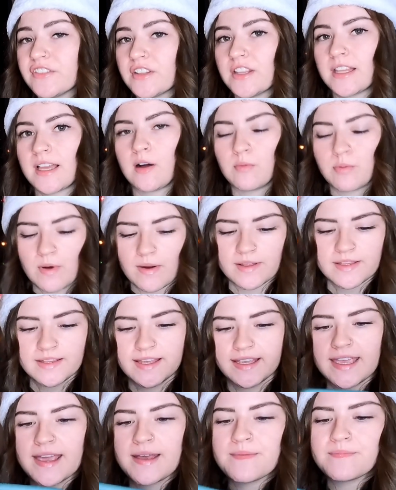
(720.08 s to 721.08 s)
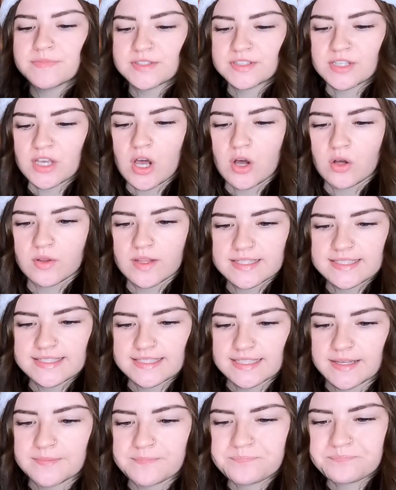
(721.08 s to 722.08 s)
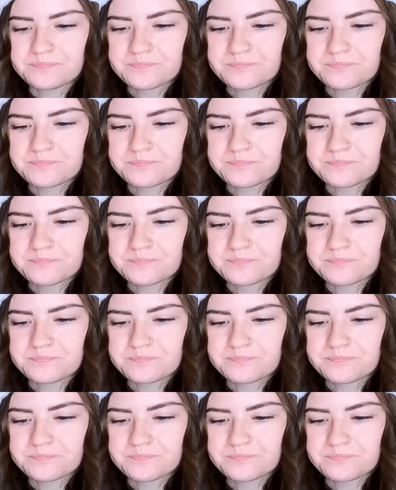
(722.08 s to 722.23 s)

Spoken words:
feel like I'll probably like it. So let's see.